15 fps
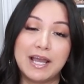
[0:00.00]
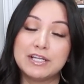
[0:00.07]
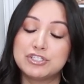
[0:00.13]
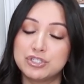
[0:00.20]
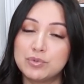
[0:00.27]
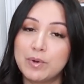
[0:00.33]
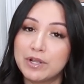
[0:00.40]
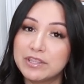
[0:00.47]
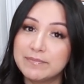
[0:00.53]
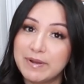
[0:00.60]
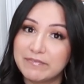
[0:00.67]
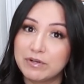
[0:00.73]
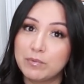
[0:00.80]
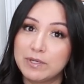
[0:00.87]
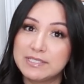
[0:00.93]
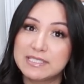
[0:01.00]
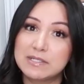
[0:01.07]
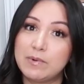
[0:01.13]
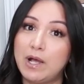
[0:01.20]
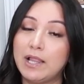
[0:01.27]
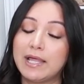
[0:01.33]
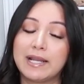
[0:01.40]
I do wear them every once in
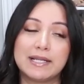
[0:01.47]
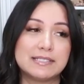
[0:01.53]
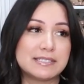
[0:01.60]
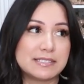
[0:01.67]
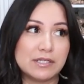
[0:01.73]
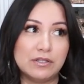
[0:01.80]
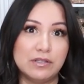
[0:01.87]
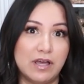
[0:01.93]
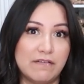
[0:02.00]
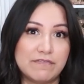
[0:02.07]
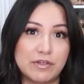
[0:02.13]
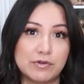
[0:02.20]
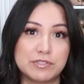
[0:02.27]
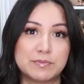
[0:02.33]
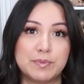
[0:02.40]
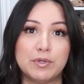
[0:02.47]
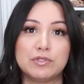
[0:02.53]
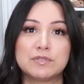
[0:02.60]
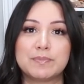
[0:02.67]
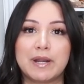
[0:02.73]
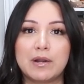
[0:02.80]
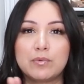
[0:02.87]
a while, and I still love those
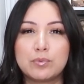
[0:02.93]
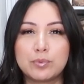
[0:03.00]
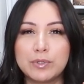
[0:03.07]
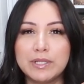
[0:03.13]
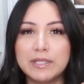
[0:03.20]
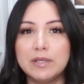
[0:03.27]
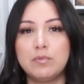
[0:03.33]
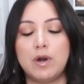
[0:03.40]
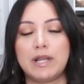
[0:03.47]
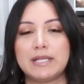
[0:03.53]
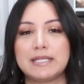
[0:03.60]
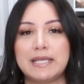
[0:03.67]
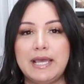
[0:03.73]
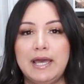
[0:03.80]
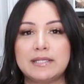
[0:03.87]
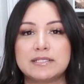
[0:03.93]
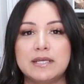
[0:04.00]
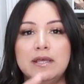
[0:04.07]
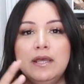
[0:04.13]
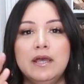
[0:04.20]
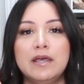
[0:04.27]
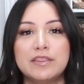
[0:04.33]
boots, but I really wanted to get
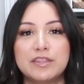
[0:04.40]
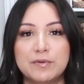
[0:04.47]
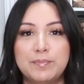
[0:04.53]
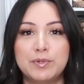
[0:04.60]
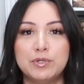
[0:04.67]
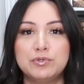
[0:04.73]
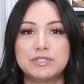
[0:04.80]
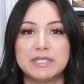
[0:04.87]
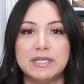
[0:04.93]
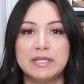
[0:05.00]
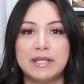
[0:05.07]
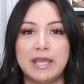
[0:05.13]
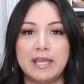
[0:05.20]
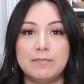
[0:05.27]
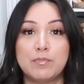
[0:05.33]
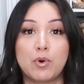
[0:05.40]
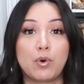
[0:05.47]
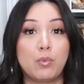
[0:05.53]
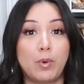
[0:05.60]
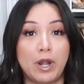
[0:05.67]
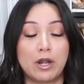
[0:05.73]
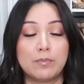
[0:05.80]
the boot in a more
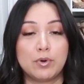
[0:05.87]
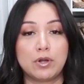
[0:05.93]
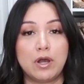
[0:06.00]
wearable